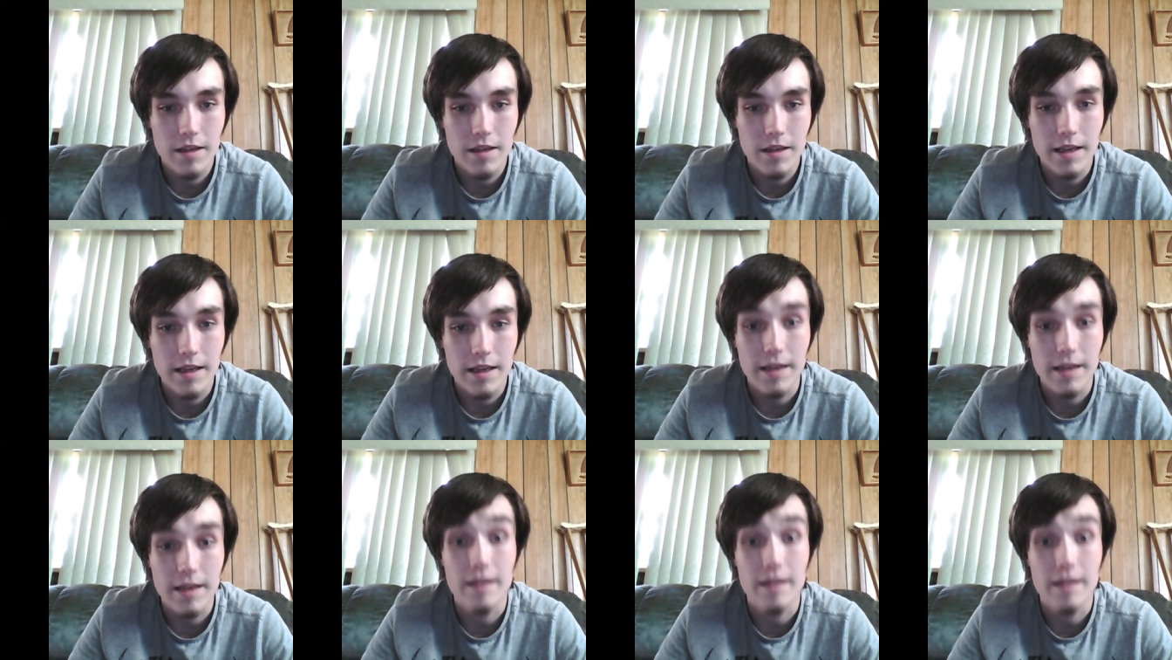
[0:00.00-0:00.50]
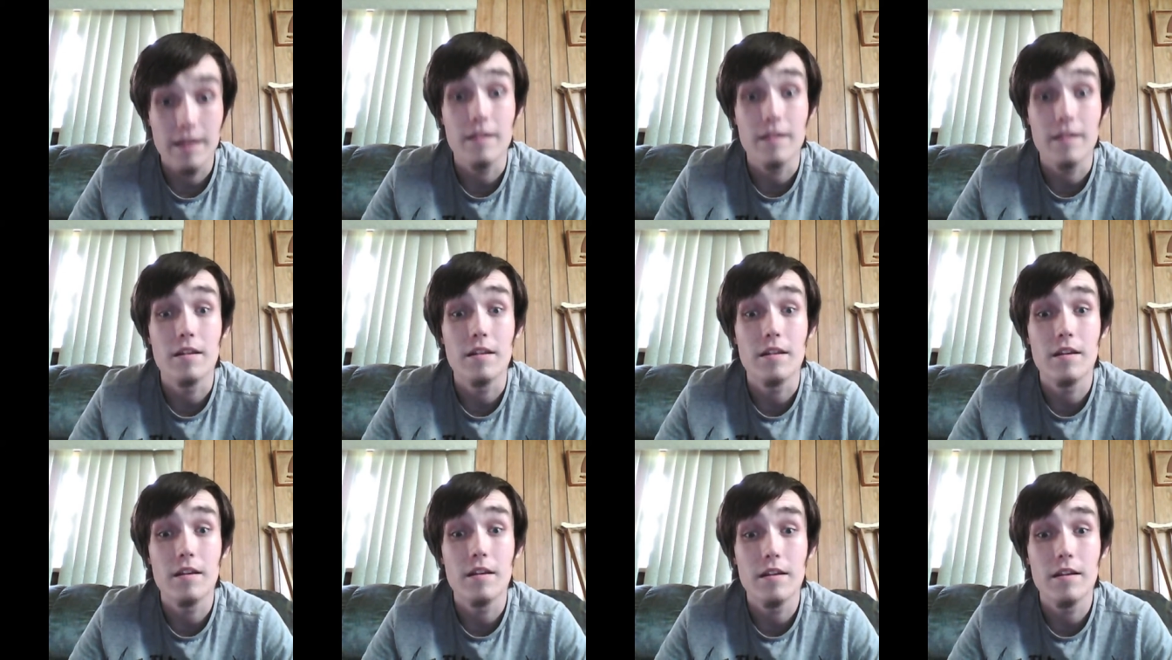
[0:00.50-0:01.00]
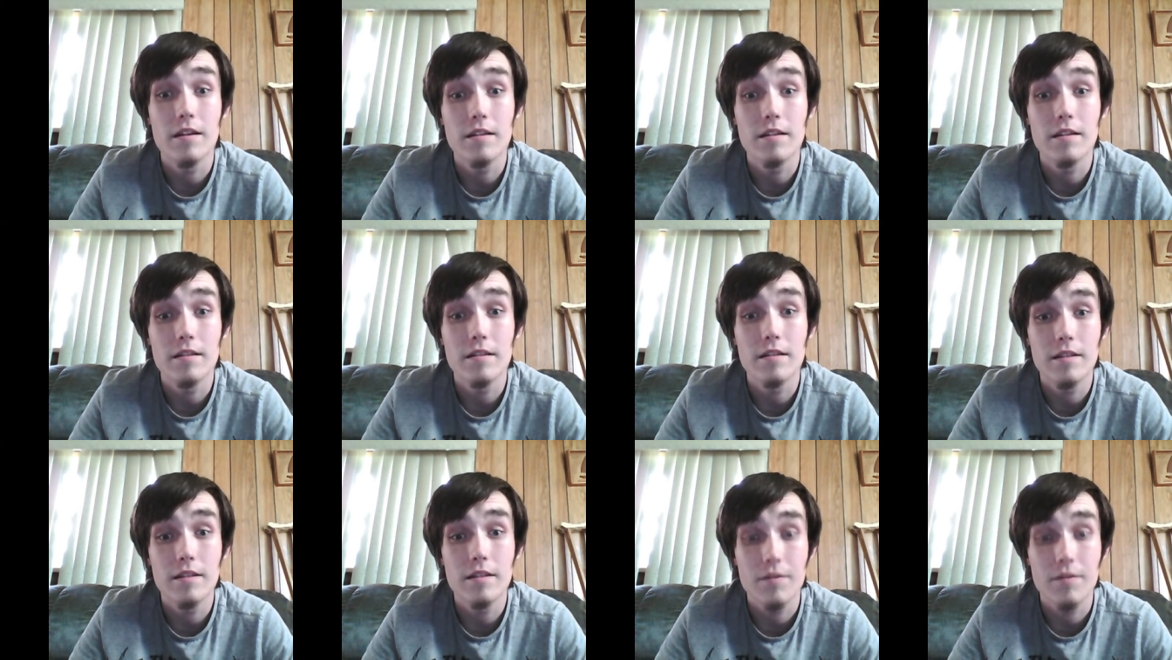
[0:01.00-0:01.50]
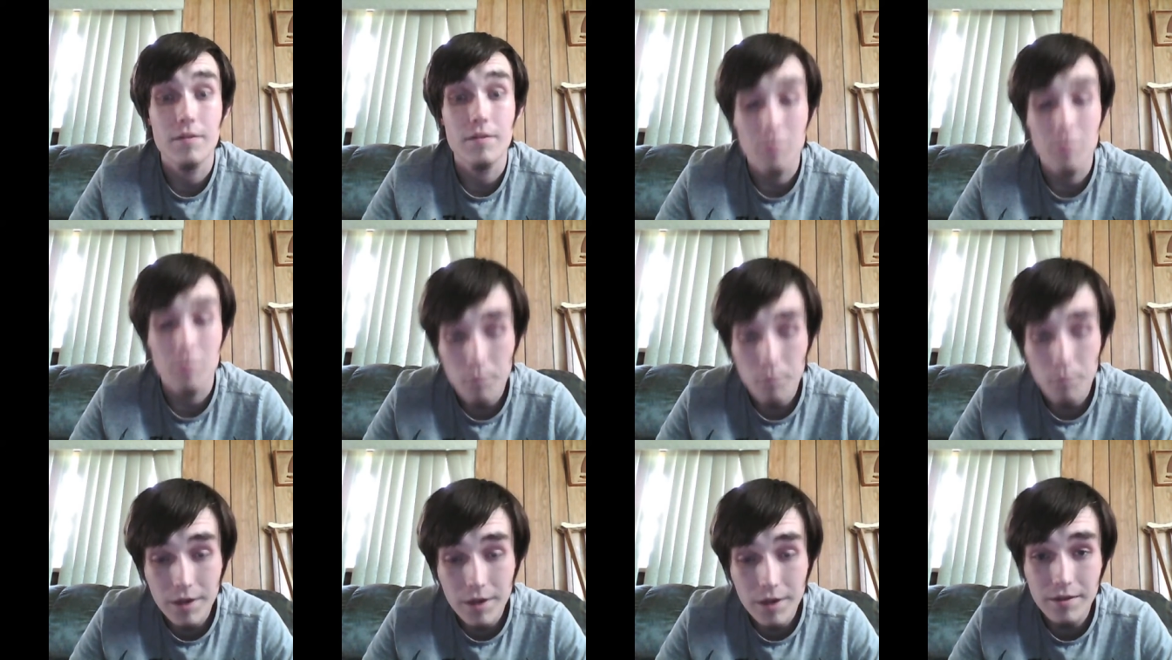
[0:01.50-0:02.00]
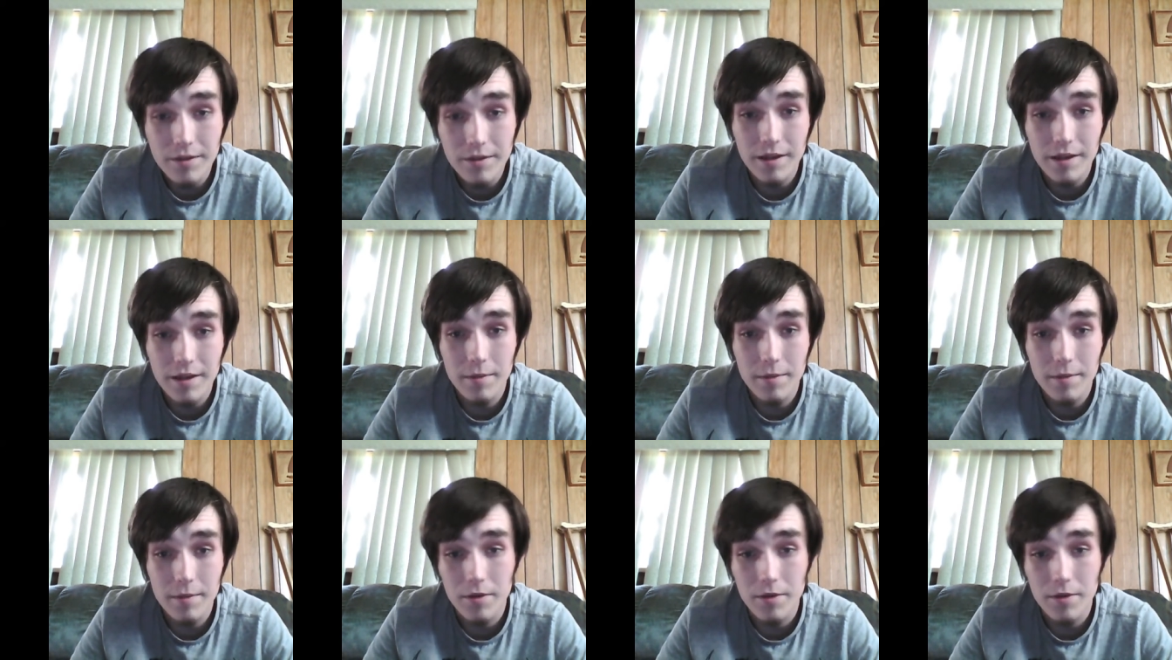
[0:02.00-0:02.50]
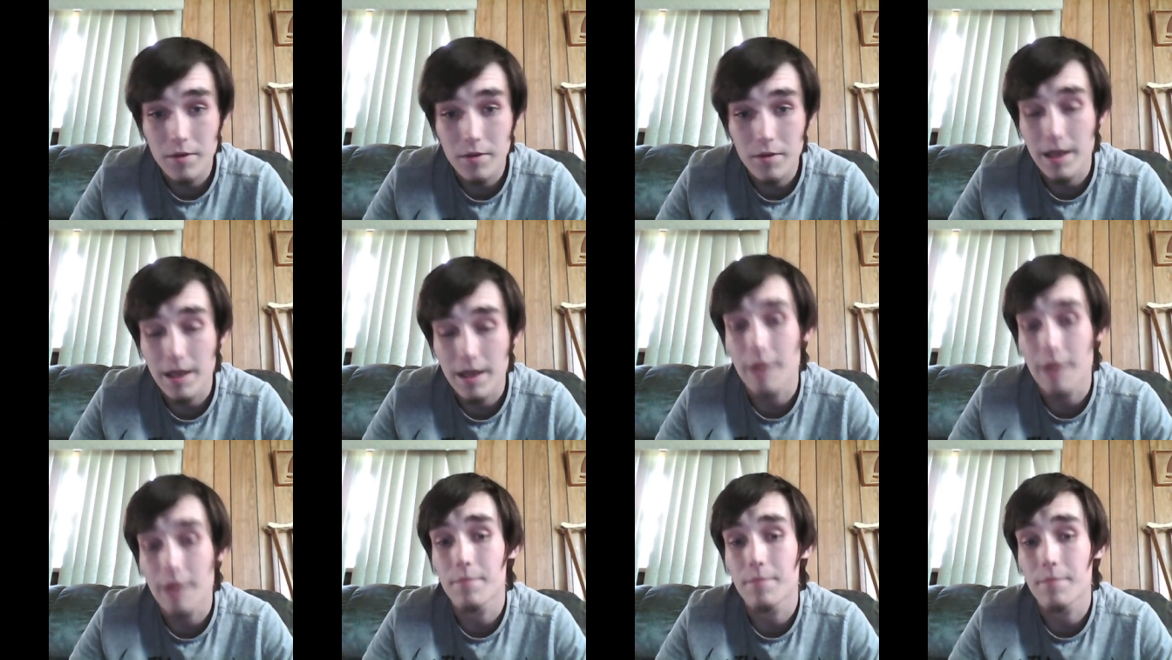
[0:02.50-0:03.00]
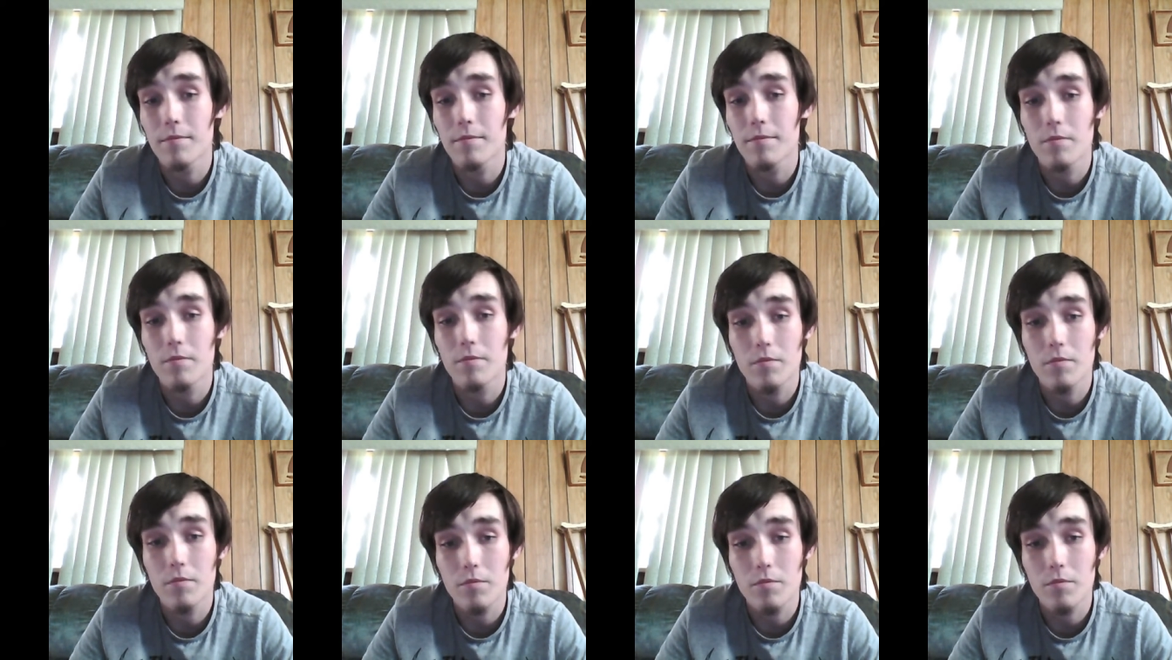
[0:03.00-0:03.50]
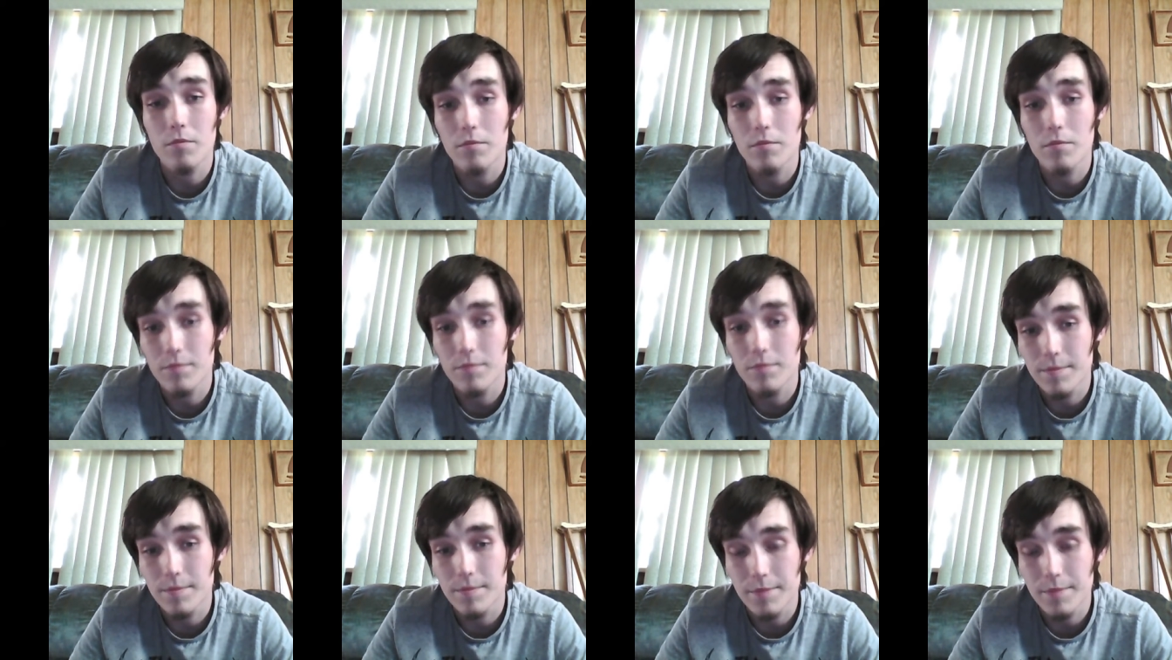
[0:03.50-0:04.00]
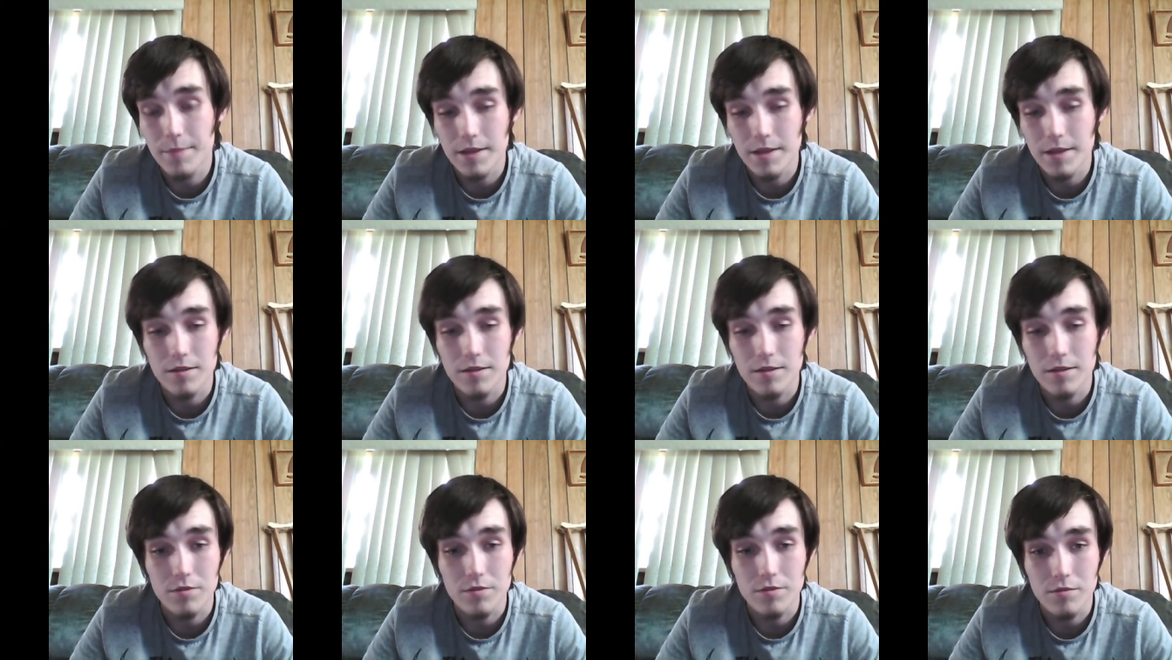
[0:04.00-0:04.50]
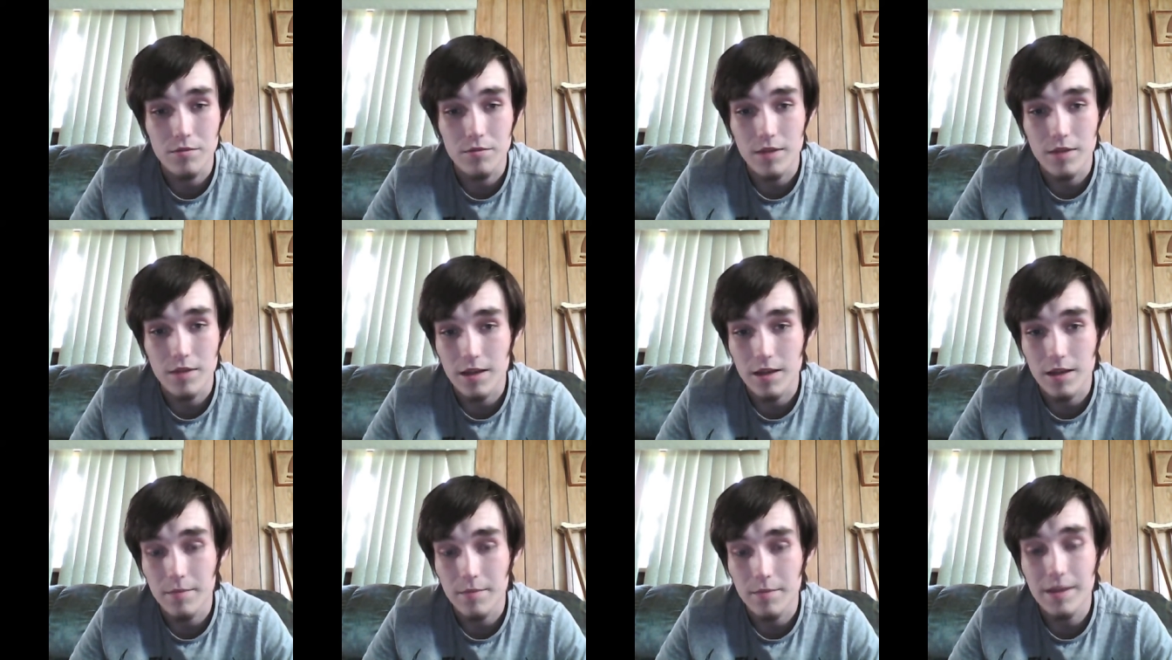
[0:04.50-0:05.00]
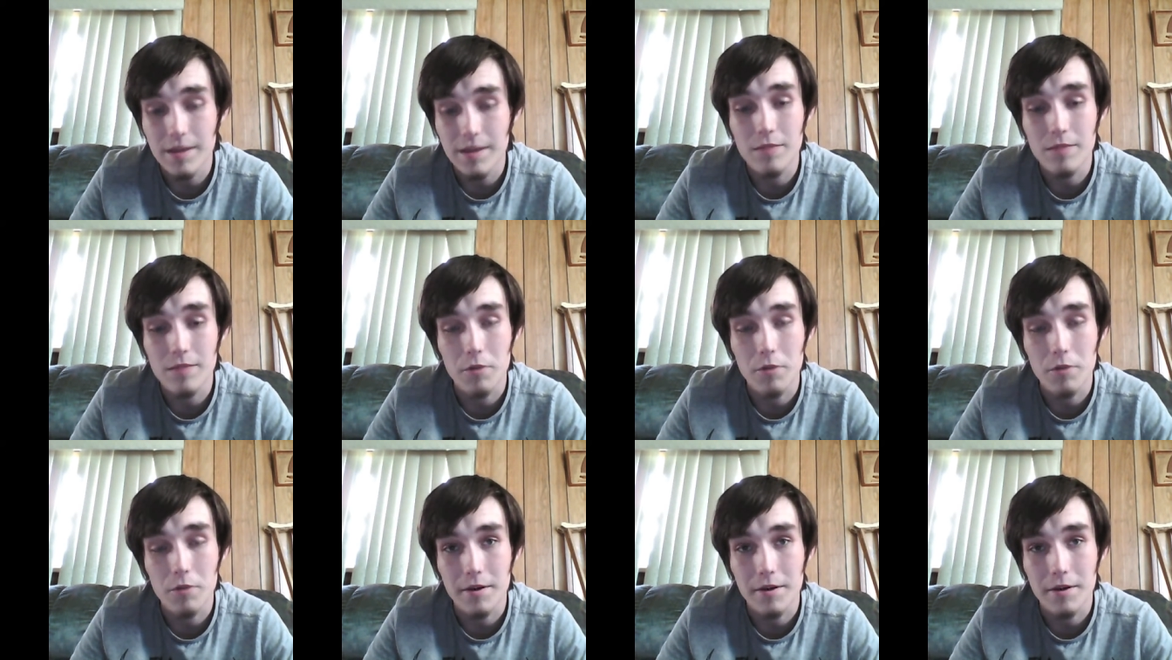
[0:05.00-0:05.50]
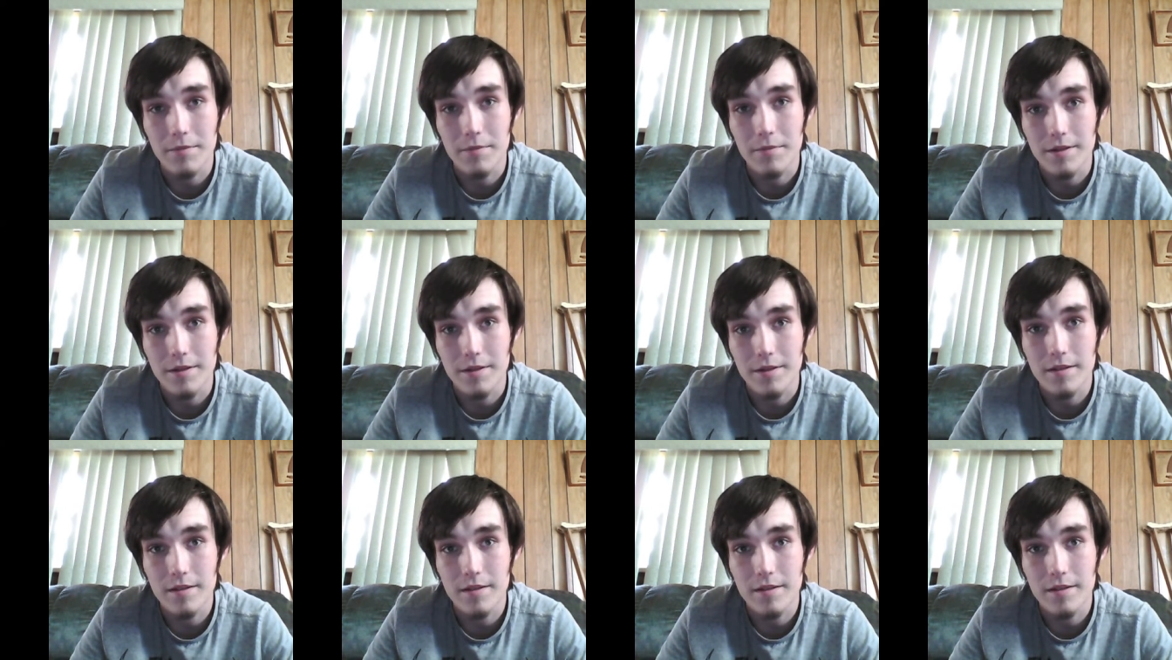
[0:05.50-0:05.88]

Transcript: and if you're wondering about what happened to uh, me working with